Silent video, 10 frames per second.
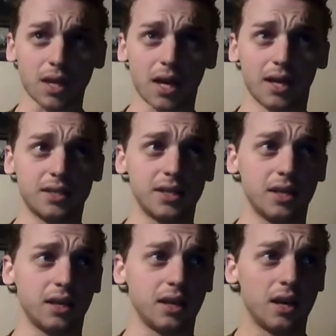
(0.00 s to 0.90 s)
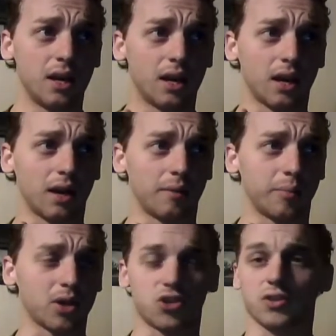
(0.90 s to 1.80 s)
I did a
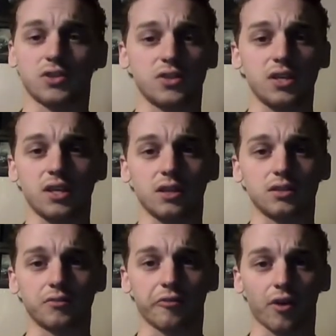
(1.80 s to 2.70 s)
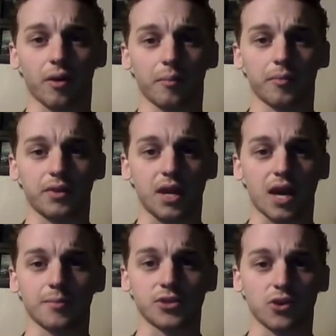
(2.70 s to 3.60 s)
bunch of the seeds from the
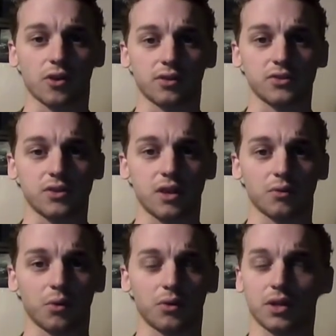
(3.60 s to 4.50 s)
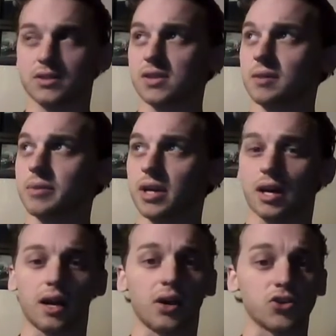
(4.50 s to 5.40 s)
Amazons that Roland had sent me,
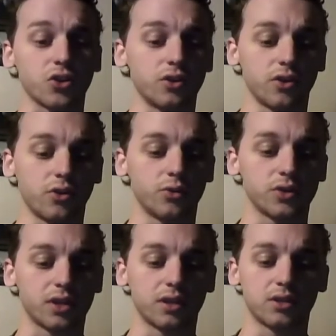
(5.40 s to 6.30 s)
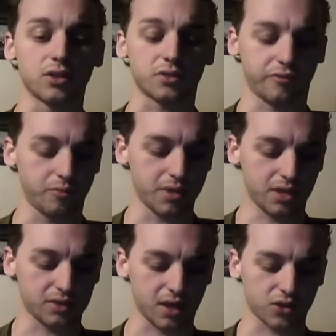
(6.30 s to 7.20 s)
and I'll show you those in just a few
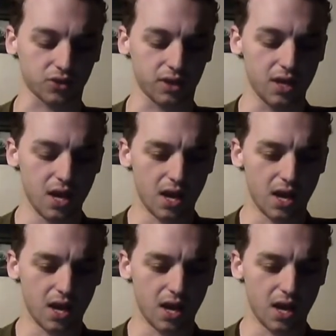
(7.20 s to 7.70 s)
minutes, actually.